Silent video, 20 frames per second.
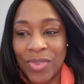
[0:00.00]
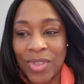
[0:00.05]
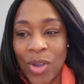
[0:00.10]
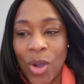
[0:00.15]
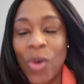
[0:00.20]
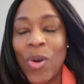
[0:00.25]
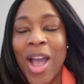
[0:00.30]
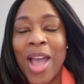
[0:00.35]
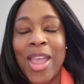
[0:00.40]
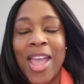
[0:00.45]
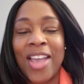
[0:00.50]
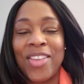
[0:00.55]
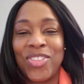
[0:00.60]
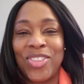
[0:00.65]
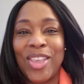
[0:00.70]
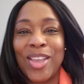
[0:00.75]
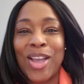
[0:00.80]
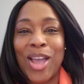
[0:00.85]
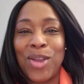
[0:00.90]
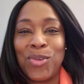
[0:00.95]
oh, I
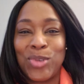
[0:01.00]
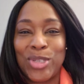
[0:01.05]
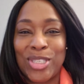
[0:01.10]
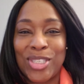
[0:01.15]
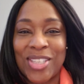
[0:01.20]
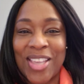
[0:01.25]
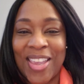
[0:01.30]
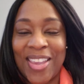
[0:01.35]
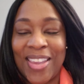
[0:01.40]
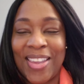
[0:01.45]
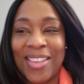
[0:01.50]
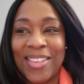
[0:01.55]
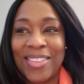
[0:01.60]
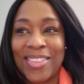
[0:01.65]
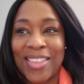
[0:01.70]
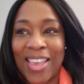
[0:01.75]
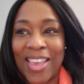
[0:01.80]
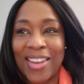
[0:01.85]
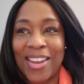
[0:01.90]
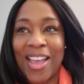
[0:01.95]
think I was saying
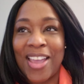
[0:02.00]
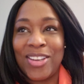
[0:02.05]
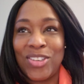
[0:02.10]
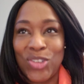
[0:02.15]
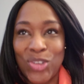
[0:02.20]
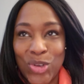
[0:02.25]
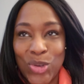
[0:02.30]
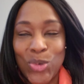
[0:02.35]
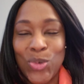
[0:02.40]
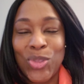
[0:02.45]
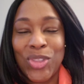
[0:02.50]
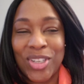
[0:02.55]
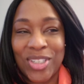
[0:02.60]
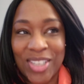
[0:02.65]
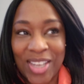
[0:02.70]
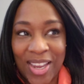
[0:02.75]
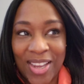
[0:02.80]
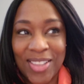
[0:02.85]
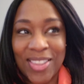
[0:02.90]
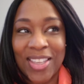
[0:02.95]
that I knew the
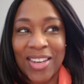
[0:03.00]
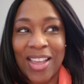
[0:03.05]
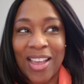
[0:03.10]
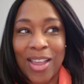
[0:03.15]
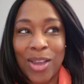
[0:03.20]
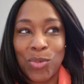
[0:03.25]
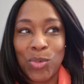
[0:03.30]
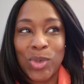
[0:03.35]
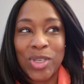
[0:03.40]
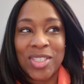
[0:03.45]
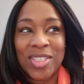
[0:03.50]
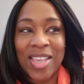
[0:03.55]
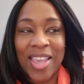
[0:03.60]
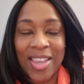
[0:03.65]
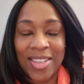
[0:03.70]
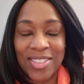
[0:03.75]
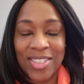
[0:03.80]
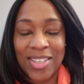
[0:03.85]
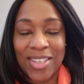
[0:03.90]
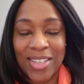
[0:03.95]
day that I was
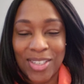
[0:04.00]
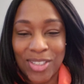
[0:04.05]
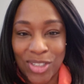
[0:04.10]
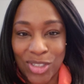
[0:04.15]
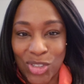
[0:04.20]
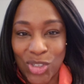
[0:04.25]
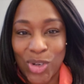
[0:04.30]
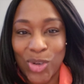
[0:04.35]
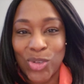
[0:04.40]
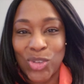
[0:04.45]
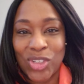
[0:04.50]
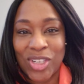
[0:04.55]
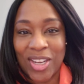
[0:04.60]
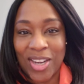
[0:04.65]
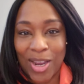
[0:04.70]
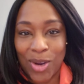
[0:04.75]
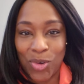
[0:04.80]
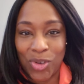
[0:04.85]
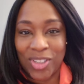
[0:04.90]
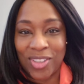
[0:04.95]
exiting the church that
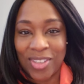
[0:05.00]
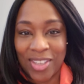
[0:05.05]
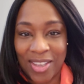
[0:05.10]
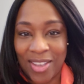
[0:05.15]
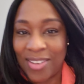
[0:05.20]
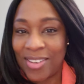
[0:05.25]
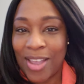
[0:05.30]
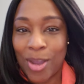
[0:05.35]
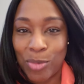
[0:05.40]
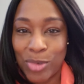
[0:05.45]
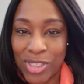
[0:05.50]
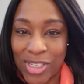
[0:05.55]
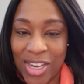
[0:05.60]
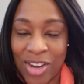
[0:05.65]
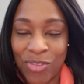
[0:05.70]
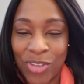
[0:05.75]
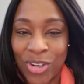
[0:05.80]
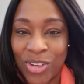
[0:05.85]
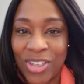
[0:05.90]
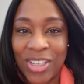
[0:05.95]
I was
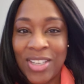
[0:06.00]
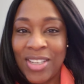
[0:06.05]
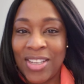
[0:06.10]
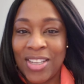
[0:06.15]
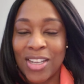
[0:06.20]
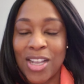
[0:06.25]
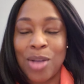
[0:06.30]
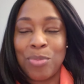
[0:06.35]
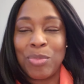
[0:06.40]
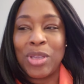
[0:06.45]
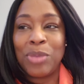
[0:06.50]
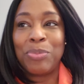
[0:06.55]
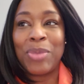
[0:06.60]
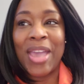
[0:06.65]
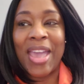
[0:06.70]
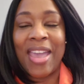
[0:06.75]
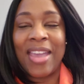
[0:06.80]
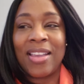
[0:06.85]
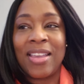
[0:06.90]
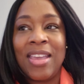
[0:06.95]
never coming
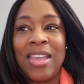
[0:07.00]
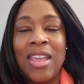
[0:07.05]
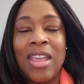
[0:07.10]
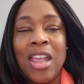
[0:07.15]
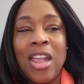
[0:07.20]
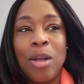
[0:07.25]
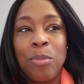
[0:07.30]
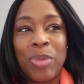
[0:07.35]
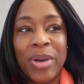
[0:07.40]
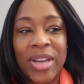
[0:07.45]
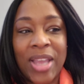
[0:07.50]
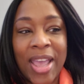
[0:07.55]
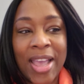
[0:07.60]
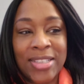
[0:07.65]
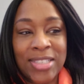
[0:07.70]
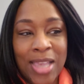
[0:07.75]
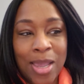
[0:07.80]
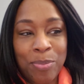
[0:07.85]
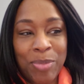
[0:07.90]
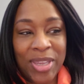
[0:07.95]
back. But
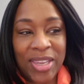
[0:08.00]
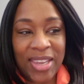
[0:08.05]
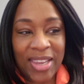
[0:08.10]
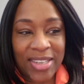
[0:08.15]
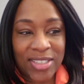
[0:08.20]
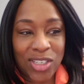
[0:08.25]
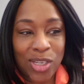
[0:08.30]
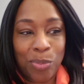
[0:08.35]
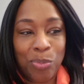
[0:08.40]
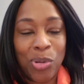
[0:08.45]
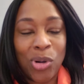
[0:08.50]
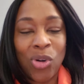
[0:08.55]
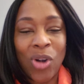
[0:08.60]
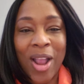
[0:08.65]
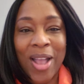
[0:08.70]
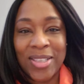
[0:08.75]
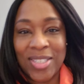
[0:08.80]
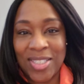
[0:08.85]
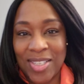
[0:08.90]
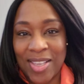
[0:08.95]
as I began to
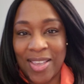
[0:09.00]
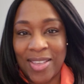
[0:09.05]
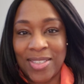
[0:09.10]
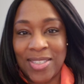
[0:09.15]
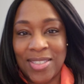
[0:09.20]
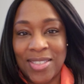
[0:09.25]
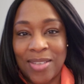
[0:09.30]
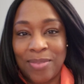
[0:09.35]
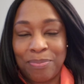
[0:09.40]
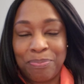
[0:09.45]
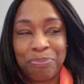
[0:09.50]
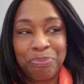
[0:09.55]
process